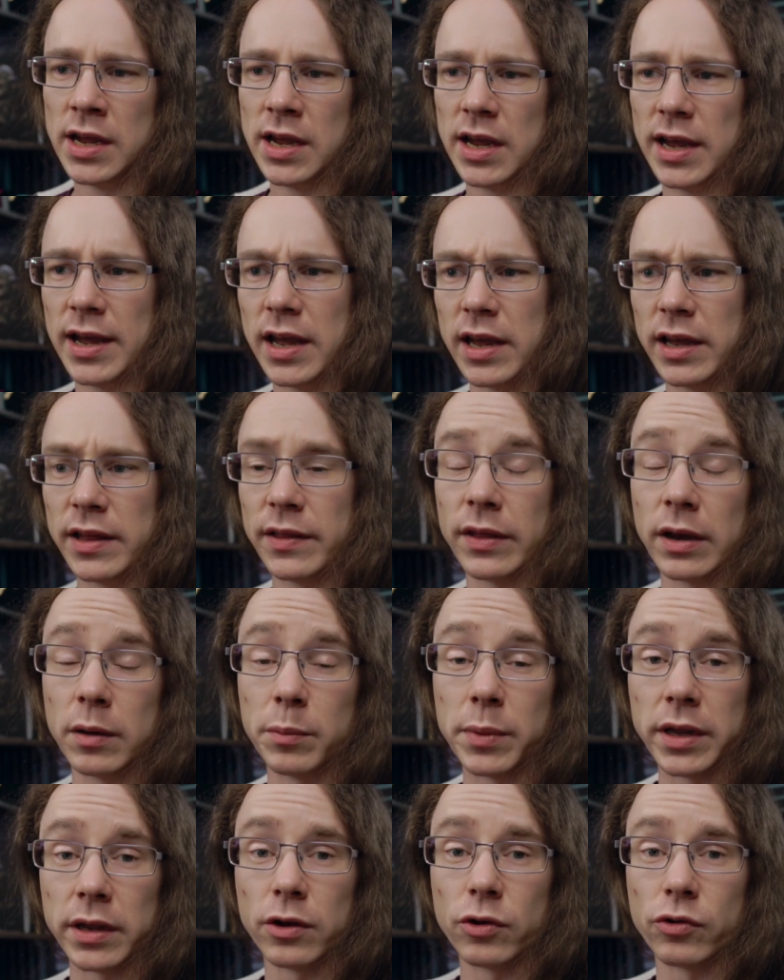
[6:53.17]
That'll
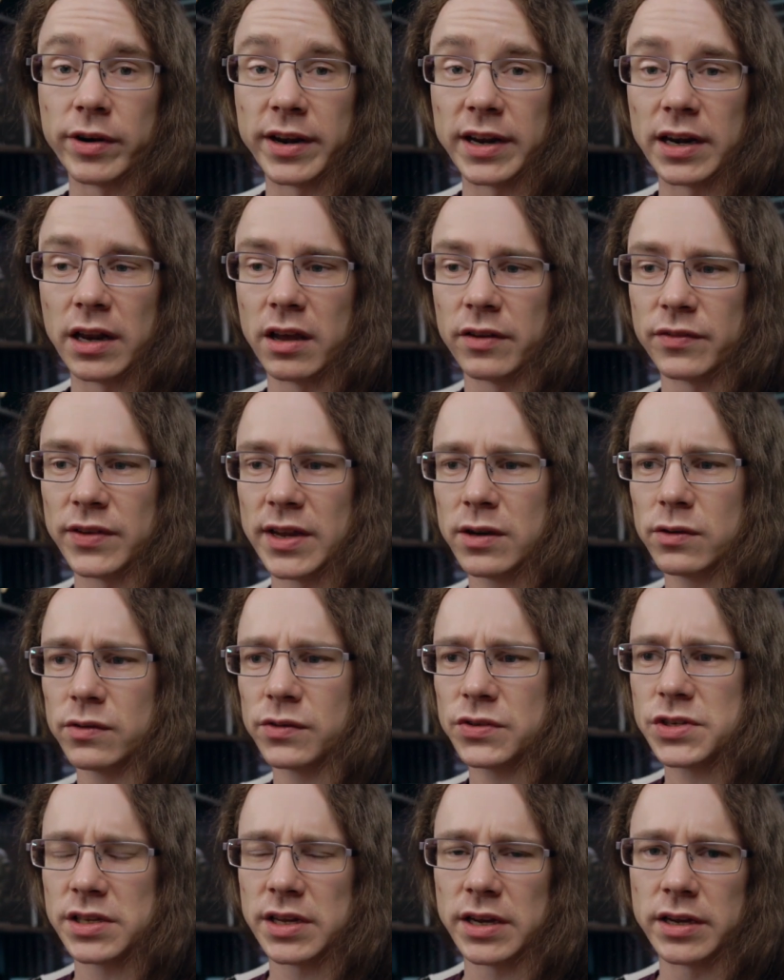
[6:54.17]
be already live now.
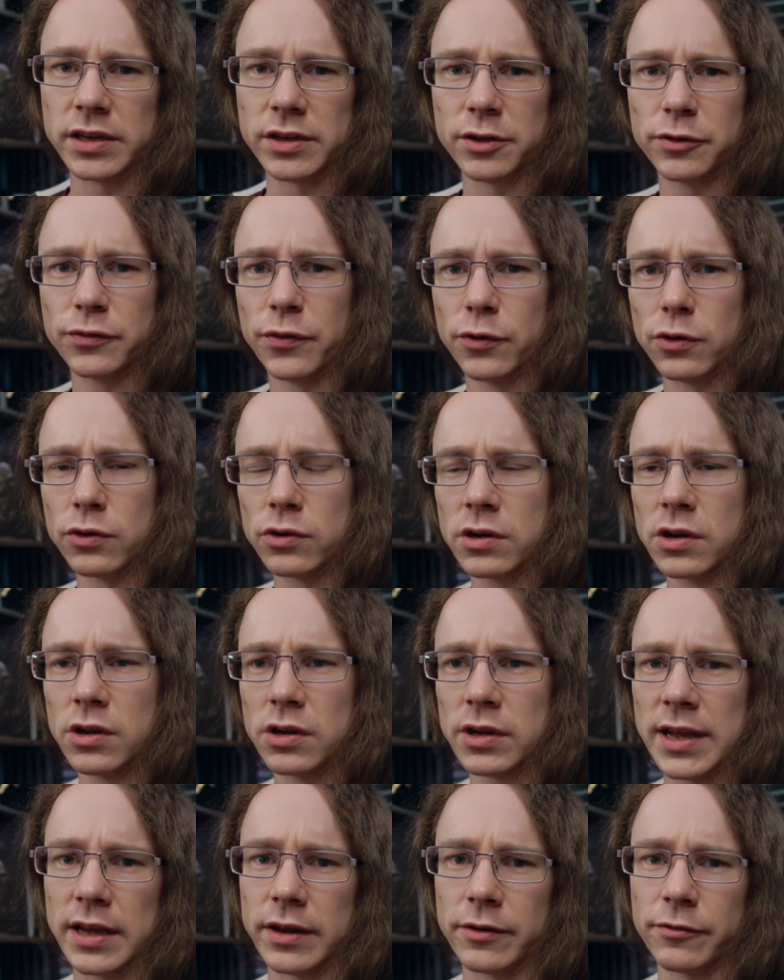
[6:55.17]
Obviously, that is 4 o'clock
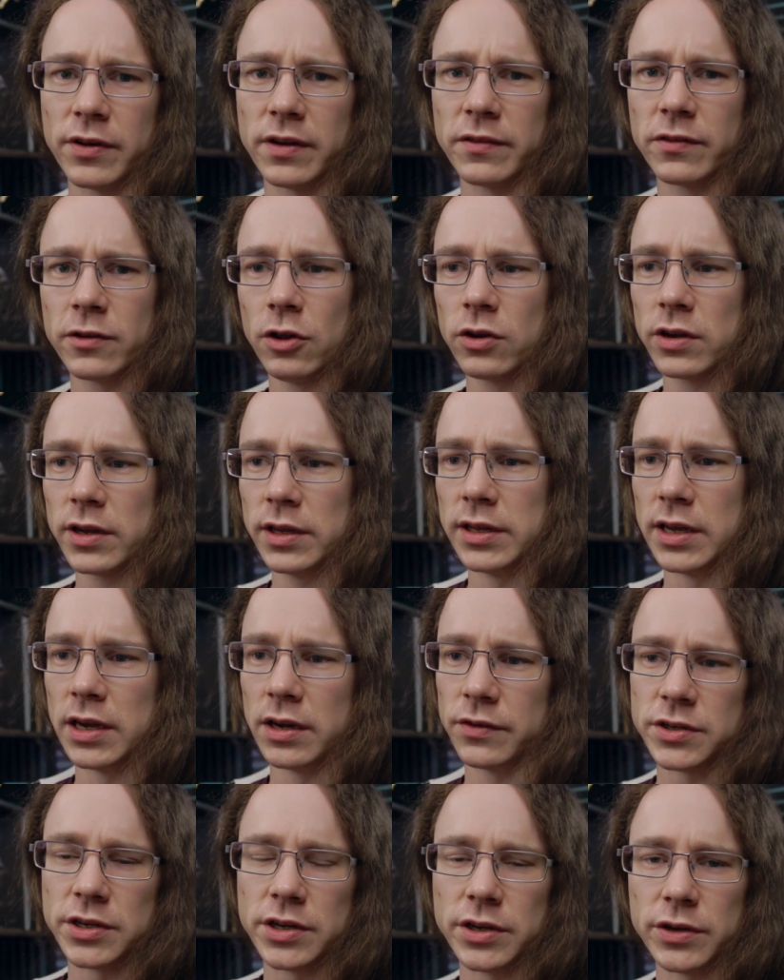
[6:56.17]
and 5 o'clock in the
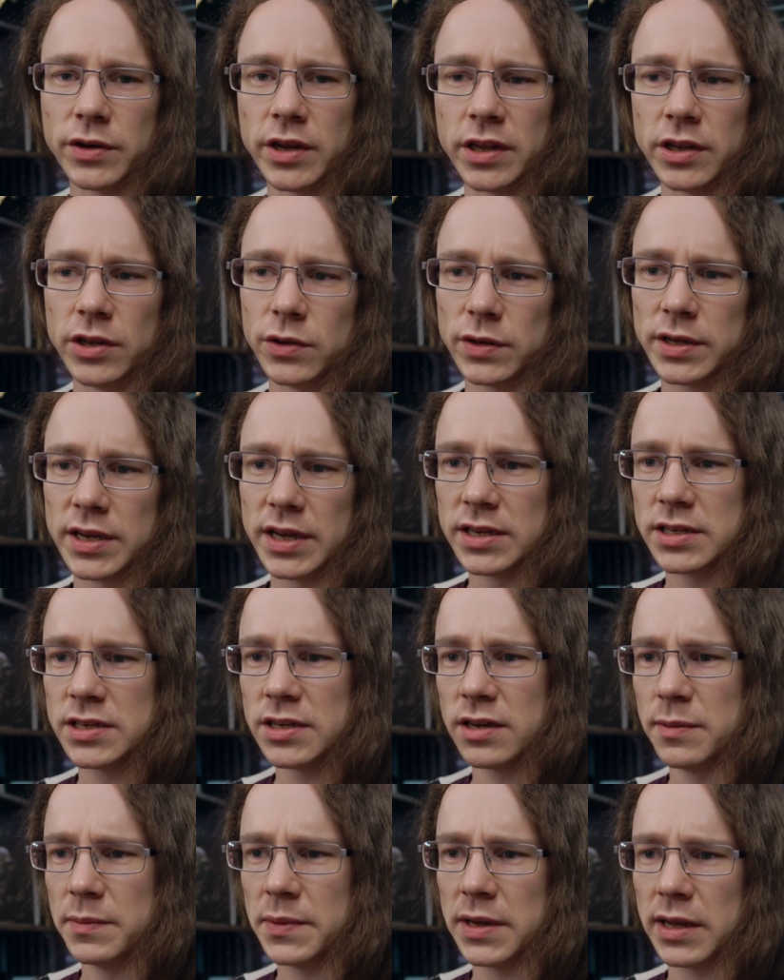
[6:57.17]
afternoon UK
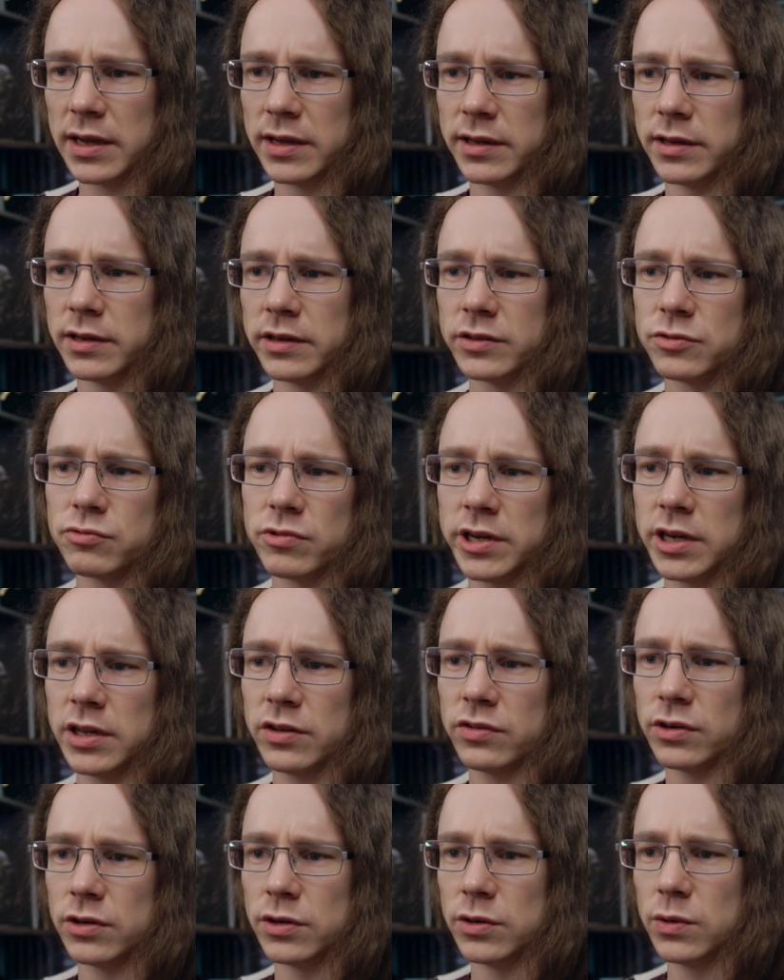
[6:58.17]
time, and it's running
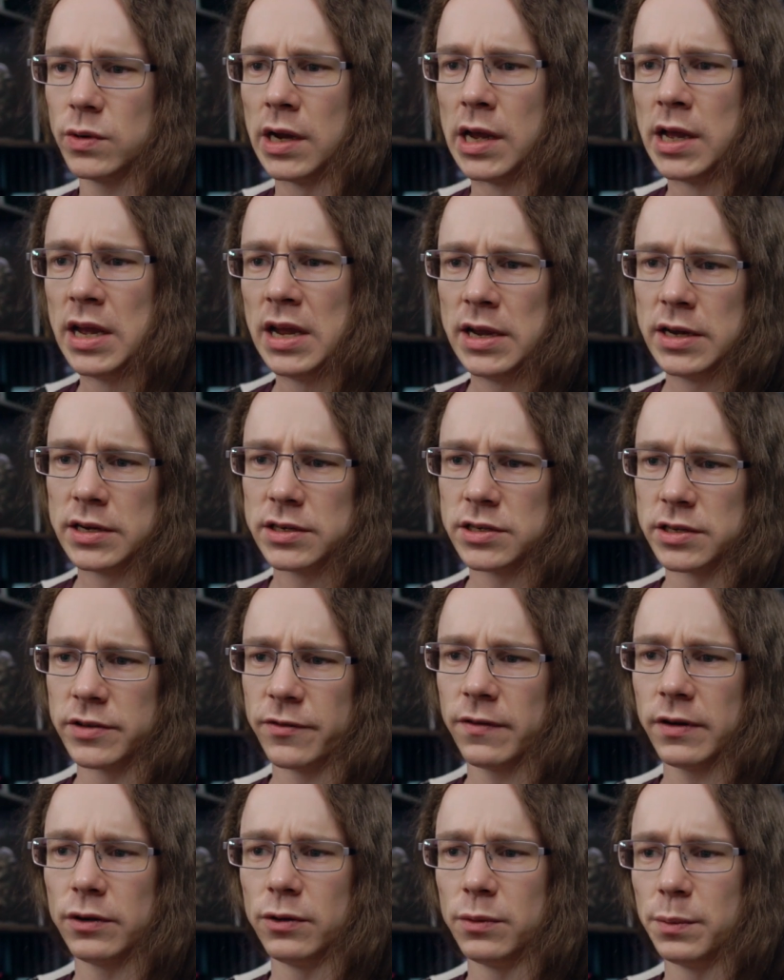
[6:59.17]
through to the
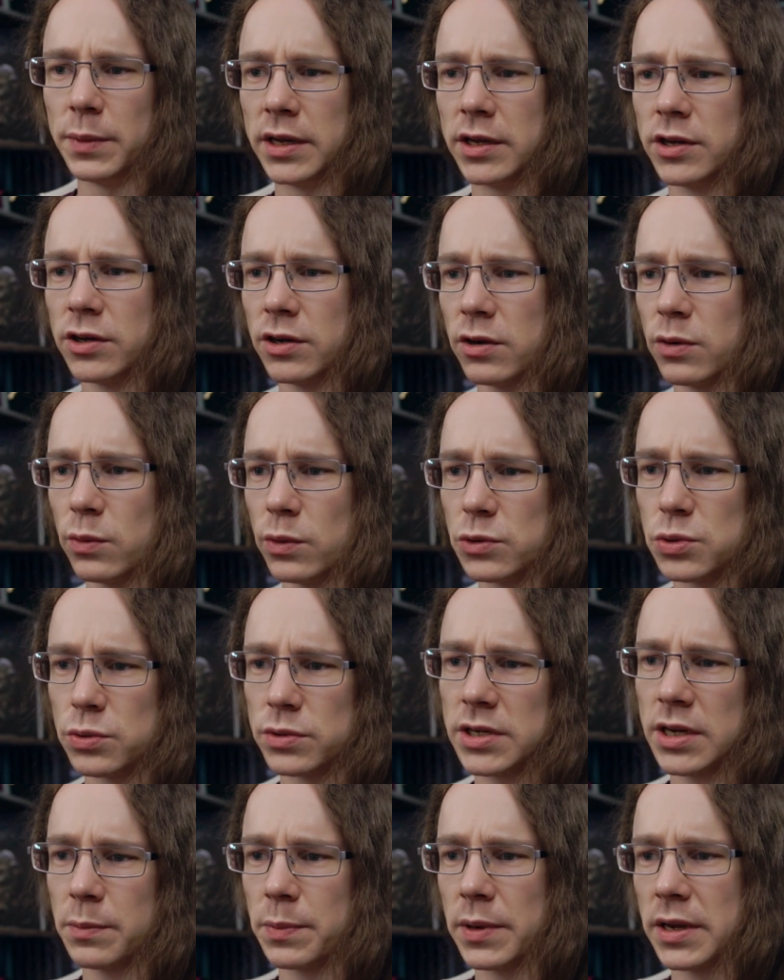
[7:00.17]
final Meat Cook, which will
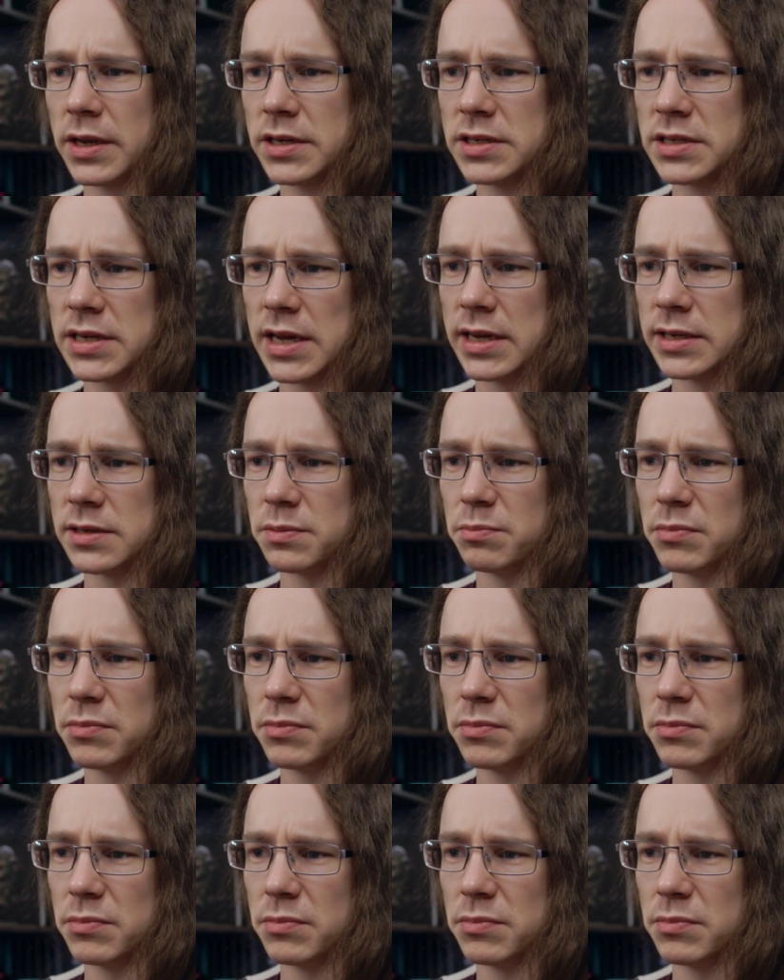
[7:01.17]
take place at